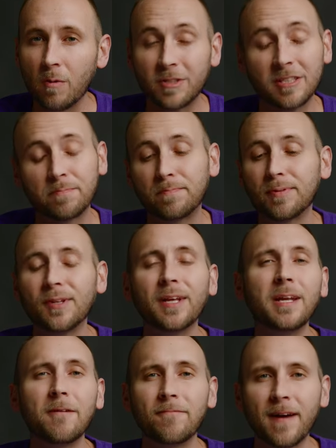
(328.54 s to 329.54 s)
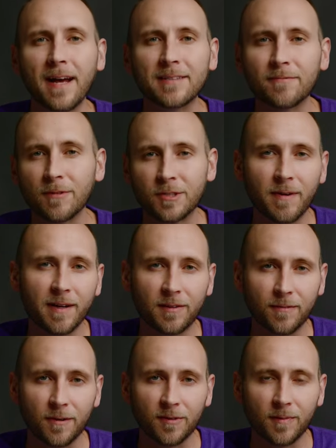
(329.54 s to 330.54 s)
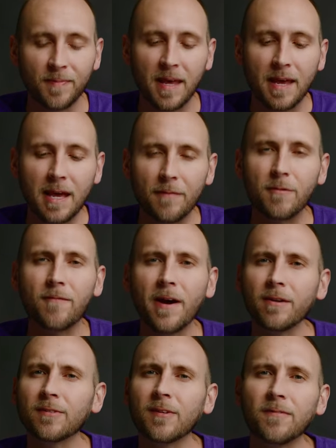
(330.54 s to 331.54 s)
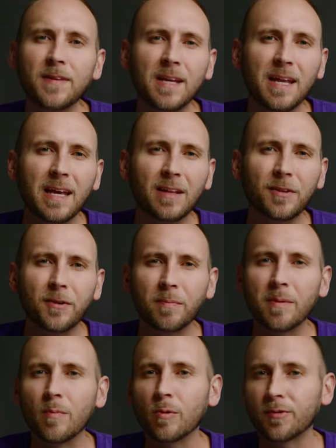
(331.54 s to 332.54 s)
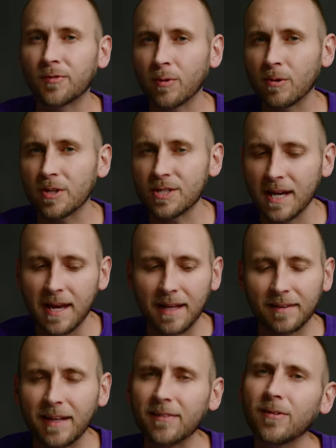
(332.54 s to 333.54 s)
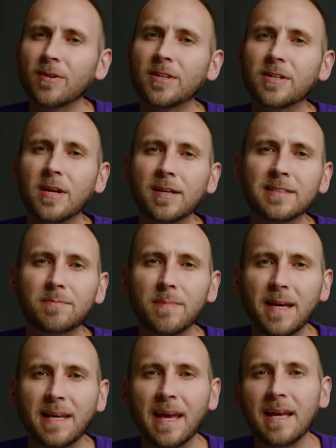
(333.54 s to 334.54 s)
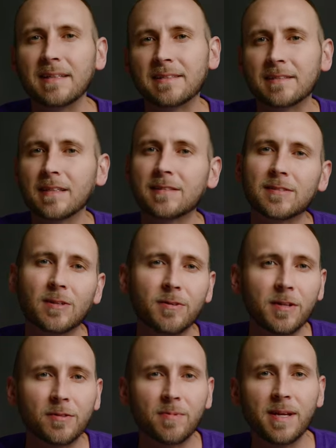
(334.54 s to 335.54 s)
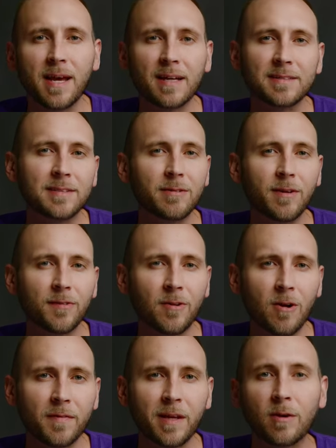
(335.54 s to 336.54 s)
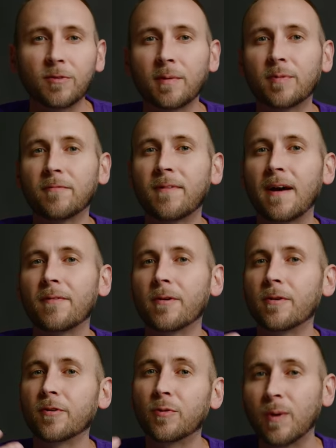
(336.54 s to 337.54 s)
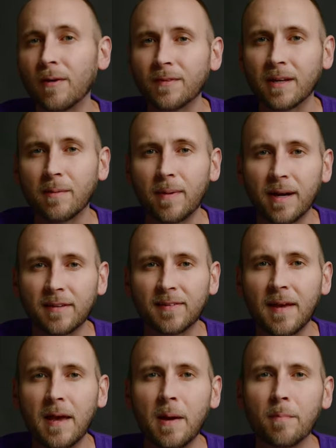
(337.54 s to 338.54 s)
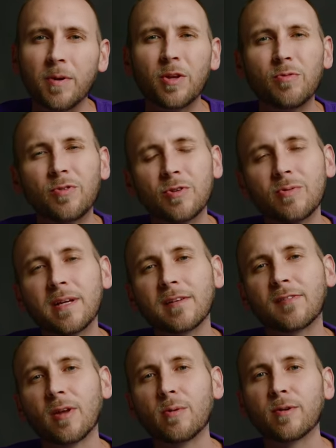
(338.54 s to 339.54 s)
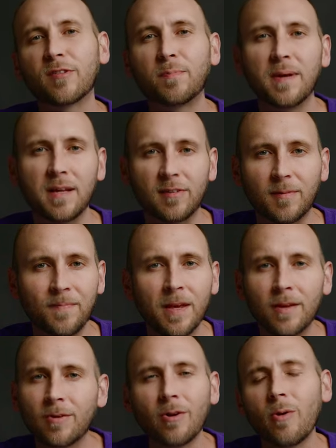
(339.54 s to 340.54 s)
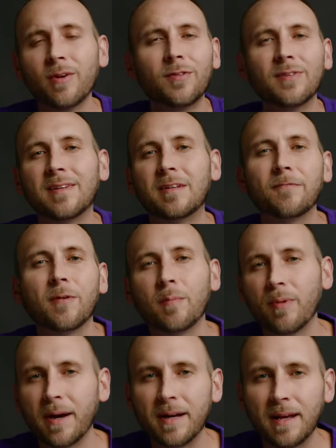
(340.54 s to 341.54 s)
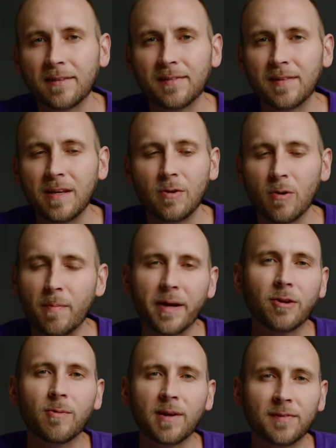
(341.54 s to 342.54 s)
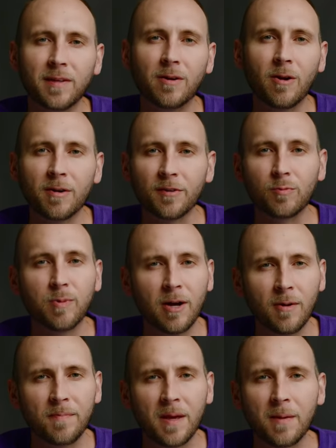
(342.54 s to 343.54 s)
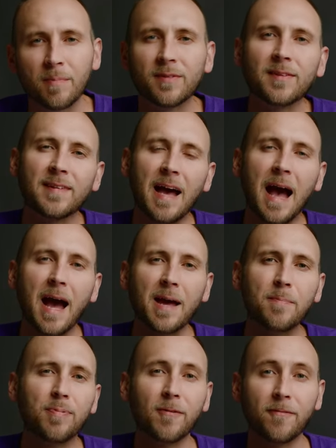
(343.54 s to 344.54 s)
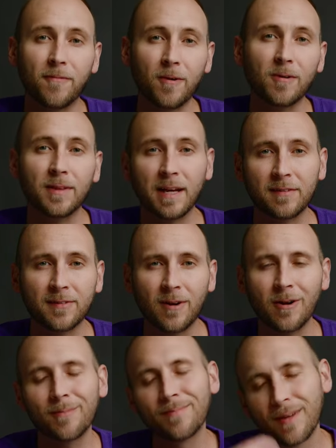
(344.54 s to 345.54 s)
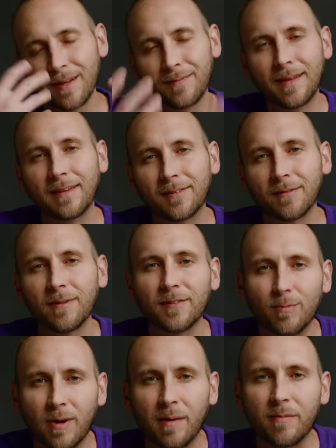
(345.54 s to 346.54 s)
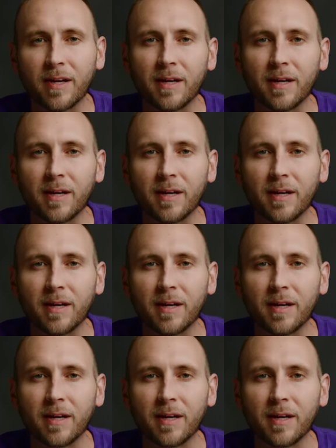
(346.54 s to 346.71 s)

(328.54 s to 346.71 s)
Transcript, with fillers: which is plenty fast for transfers. If you find yourself needing a little bit more storage, Lexar does make a six thirty-three X series card that goes up to five hundred twelve gigabytes, but you do get slower speeds. You can always use a different brand S D or micro S D card as well, but since I prefer Lexar, that's the reason why I'm